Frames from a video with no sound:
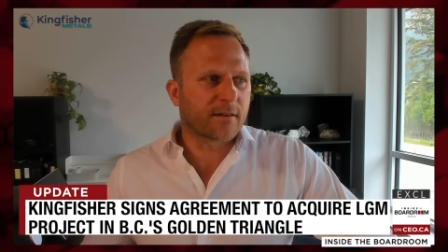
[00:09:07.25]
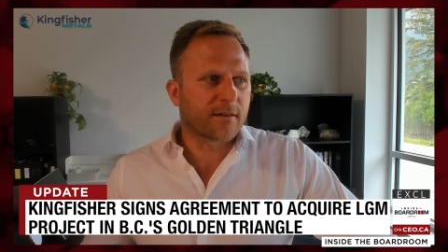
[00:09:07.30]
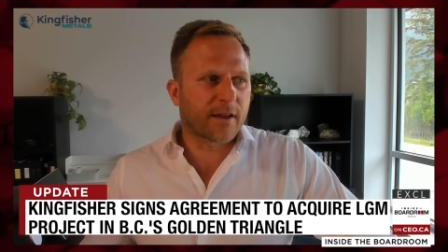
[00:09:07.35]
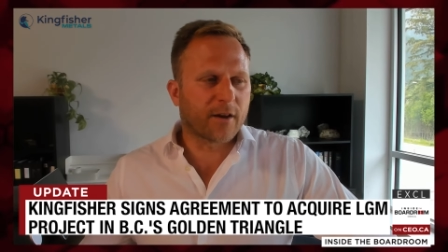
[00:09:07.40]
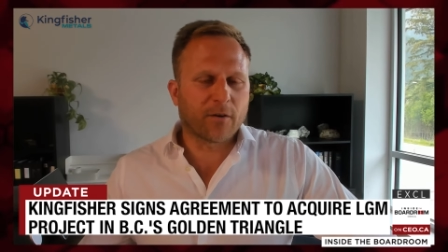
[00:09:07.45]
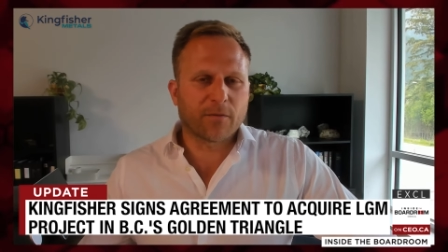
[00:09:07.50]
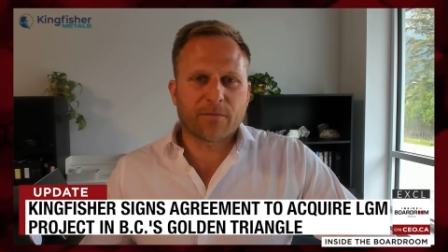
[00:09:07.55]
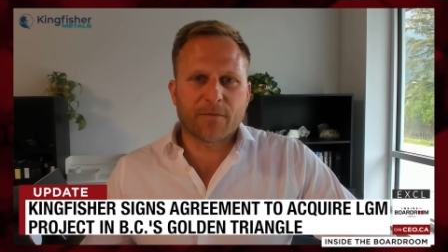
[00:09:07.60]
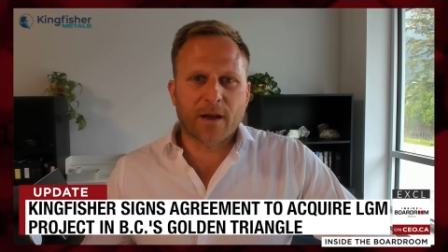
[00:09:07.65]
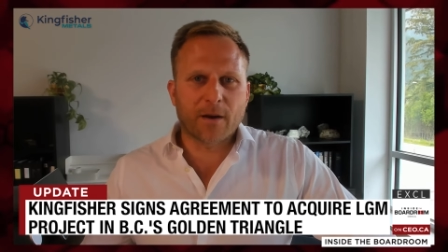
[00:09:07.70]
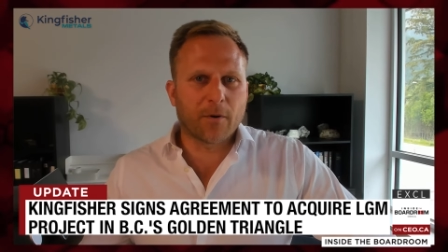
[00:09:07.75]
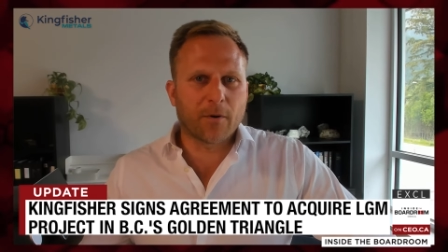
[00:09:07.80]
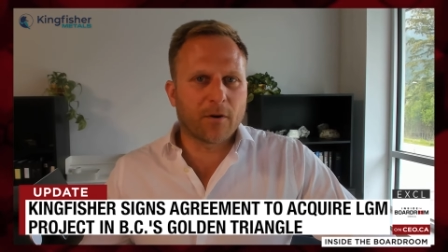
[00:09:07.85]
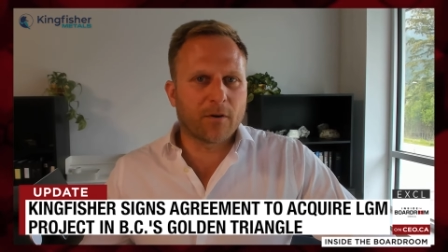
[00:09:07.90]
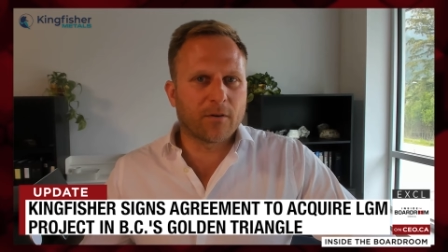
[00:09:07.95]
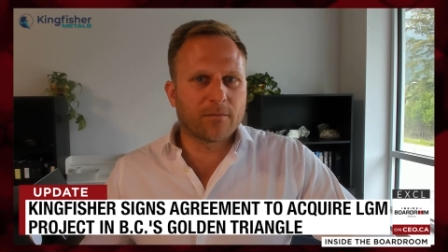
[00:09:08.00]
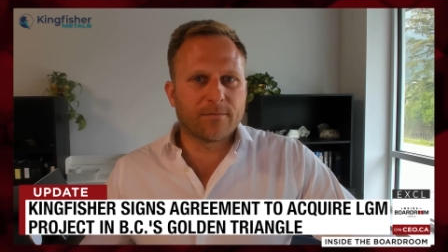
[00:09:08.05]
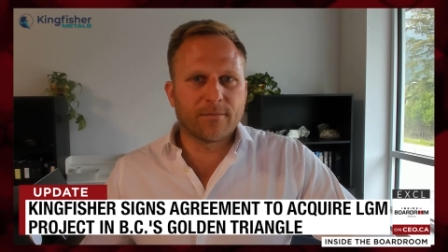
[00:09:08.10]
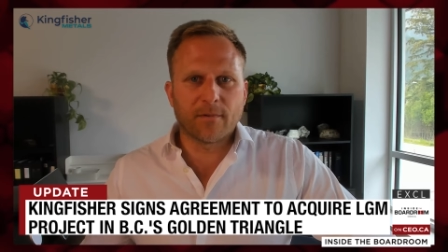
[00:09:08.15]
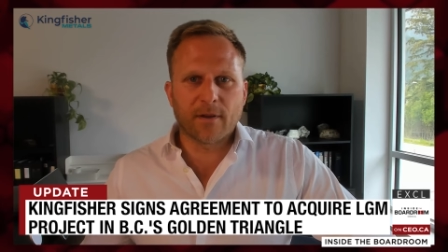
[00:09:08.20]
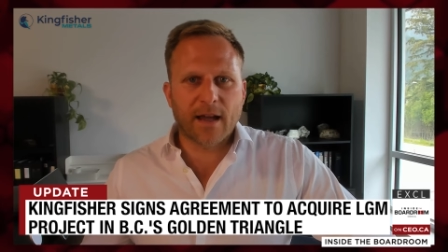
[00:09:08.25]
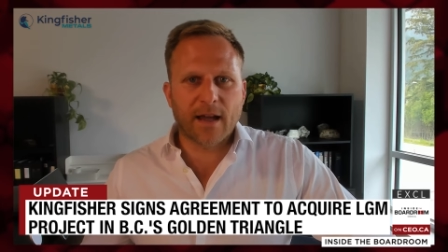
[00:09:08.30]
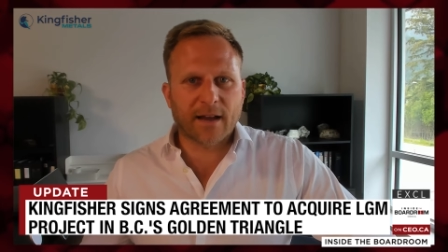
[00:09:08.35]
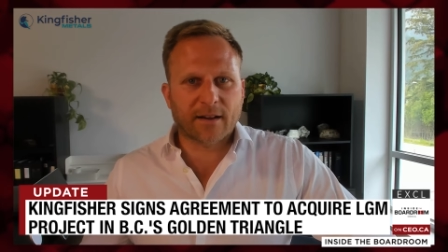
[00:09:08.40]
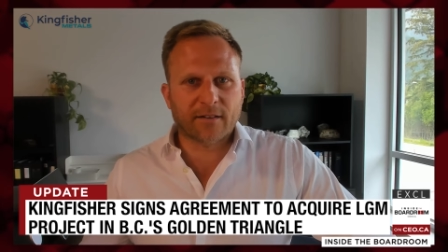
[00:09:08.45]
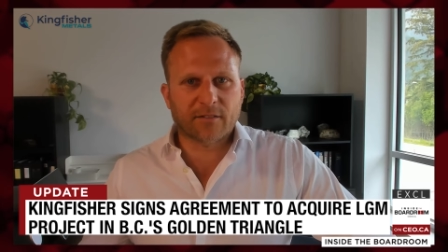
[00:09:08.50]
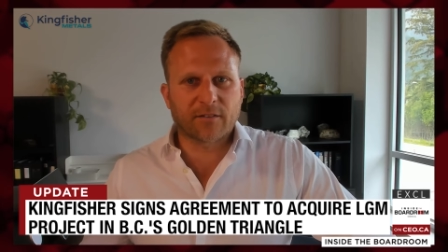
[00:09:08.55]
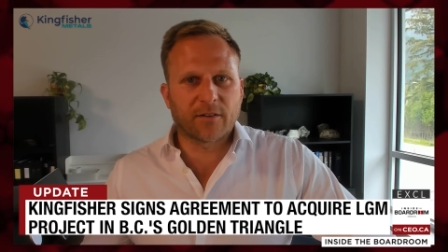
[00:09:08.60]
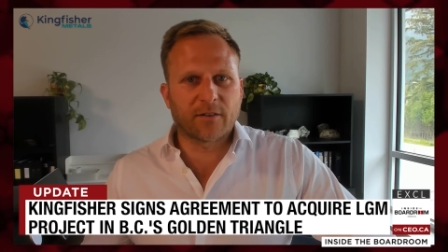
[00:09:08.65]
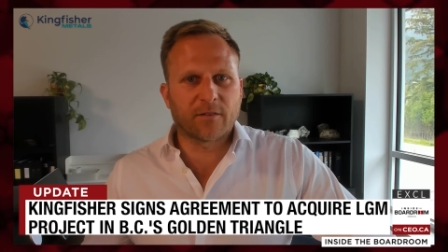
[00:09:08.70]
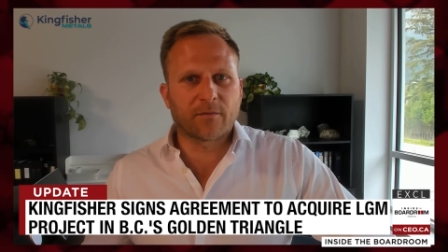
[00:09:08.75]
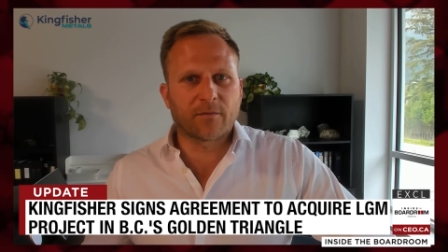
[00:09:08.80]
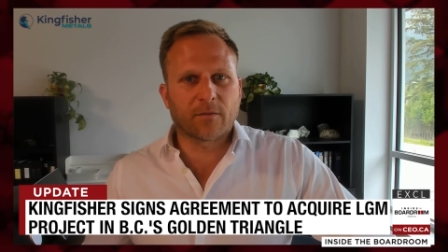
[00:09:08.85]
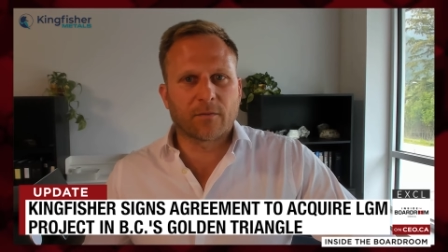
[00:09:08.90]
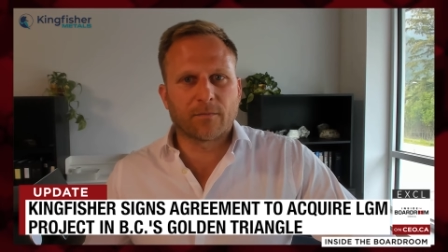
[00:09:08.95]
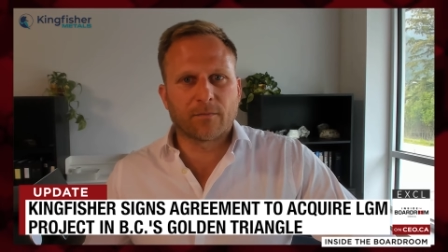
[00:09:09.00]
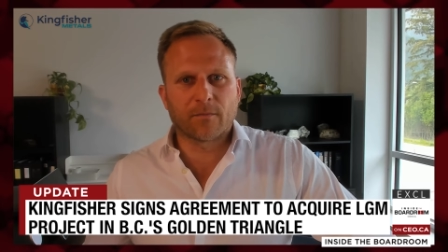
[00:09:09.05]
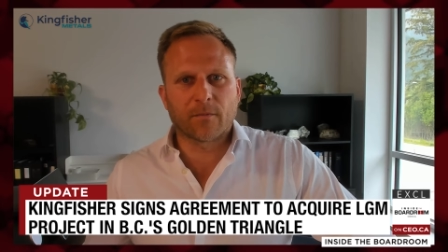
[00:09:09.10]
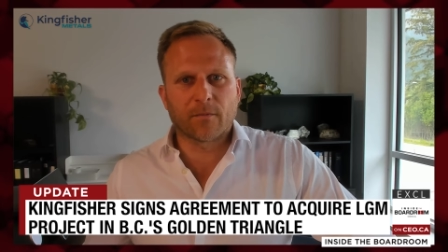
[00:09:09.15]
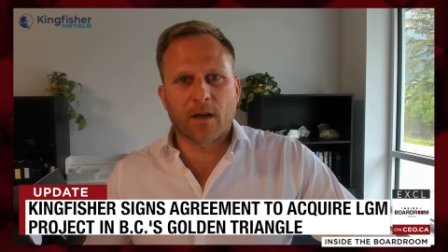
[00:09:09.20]
Gayle Febbo, excellent
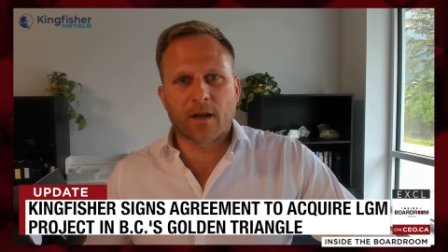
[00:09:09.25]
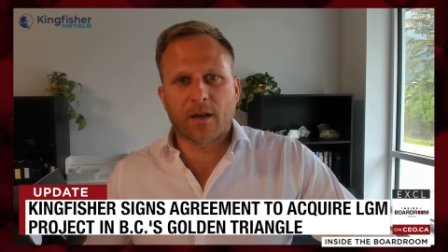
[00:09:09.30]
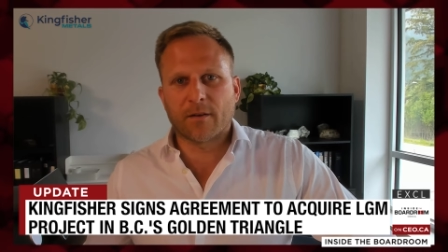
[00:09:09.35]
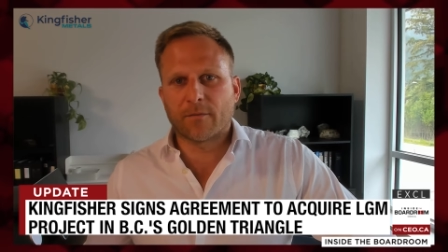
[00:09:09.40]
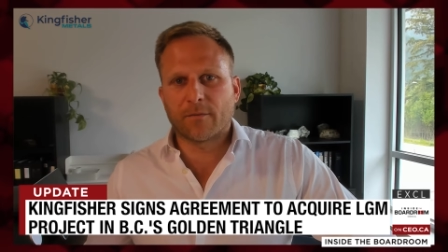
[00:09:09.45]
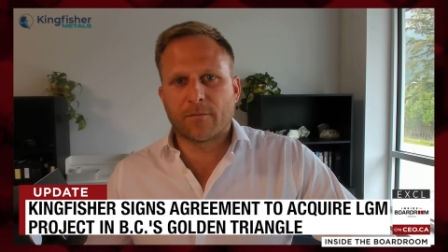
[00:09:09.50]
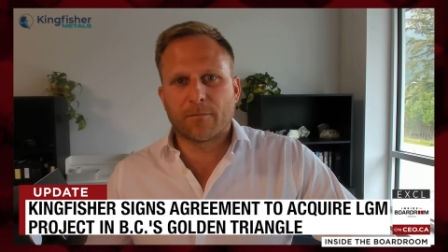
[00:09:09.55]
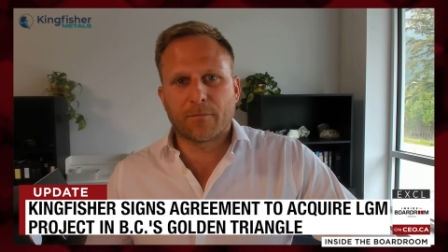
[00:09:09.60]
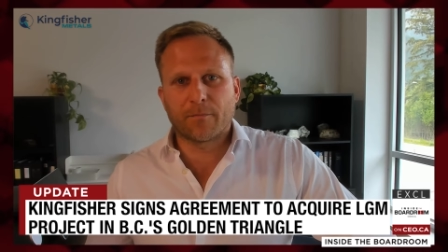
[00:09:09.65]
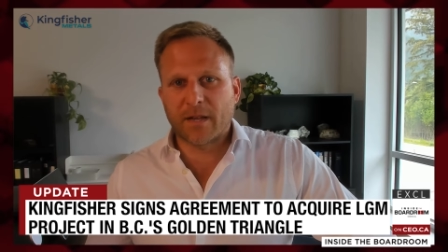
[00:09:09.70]
uh,